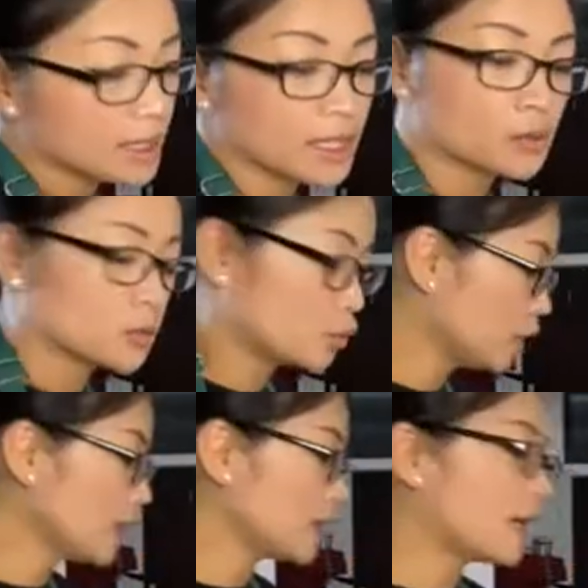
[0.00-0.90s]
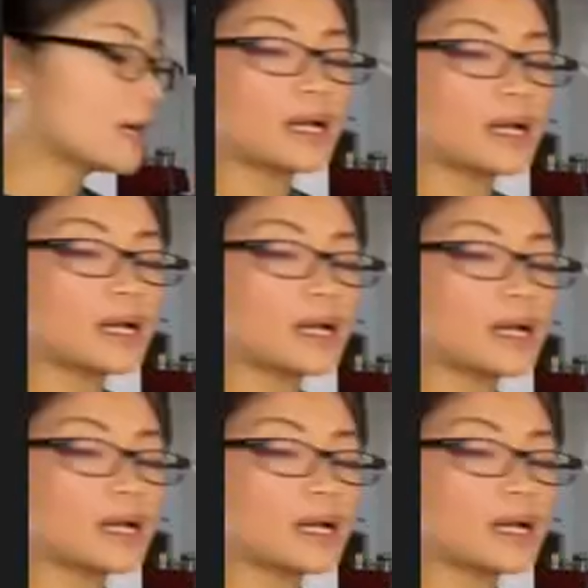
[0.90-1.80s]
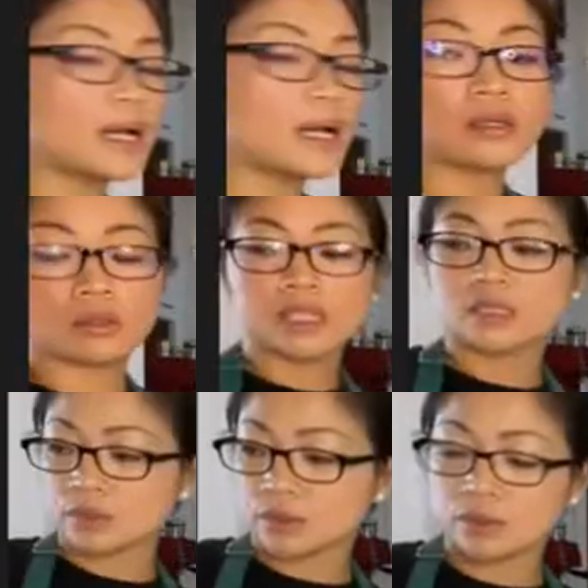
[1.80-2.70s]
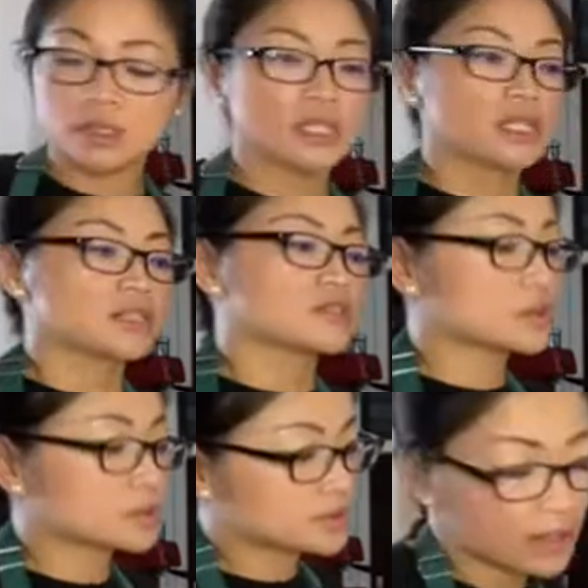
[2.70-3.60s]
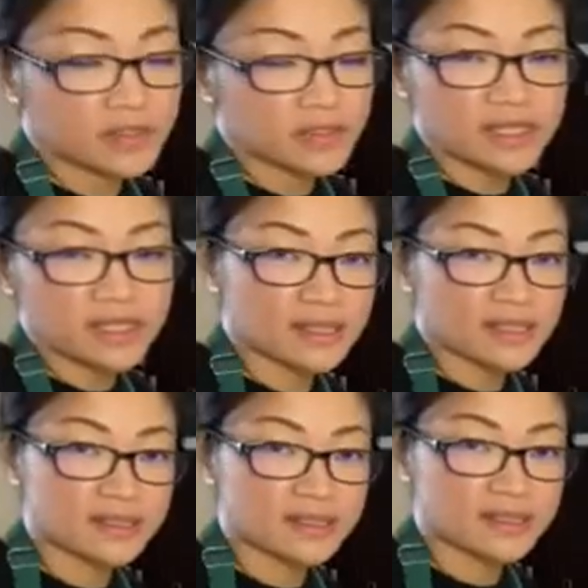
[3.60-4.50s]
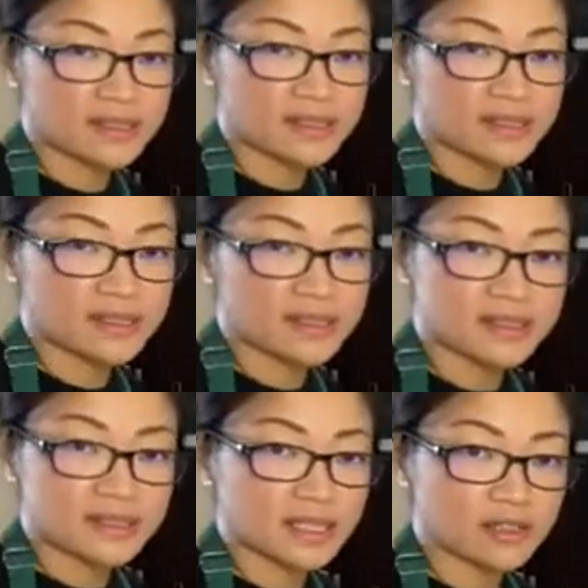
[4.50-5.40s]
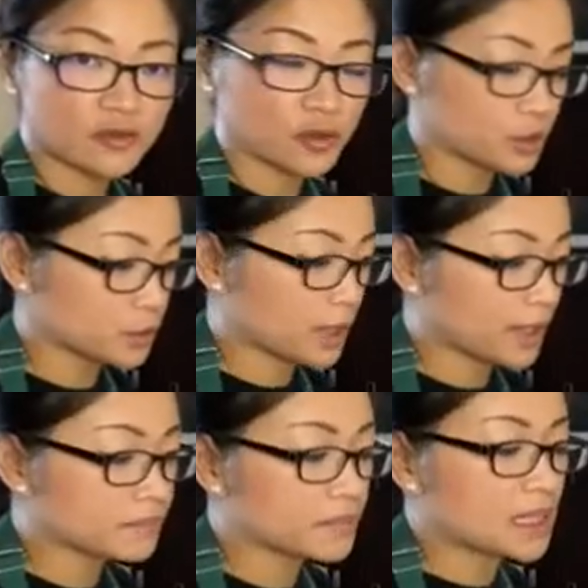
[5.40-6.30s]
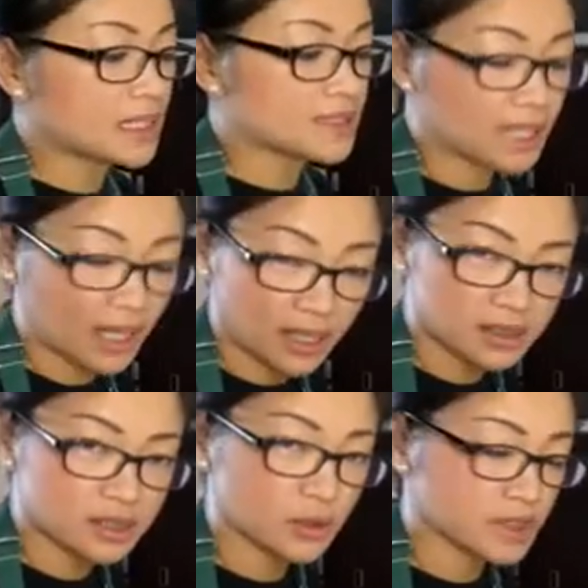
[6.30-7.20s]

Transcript: And we are going to sauté. Everything is set for you at minutes 100